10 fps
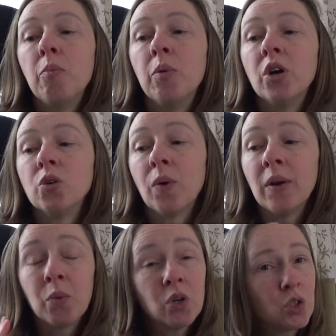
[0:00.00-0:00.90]
But
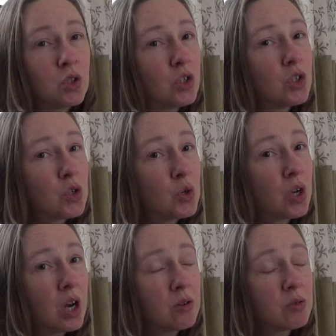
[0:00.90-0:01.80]
when one door
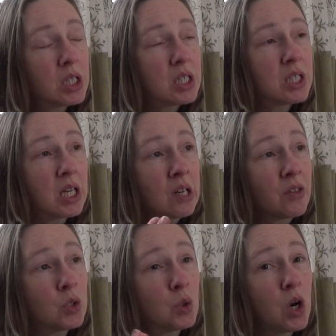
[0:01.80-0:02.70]
closes,
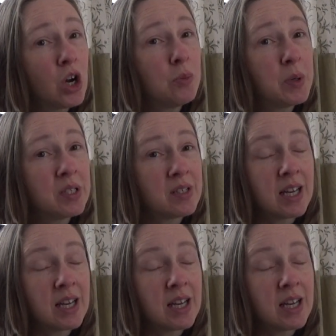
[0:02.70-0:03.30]
another door opens.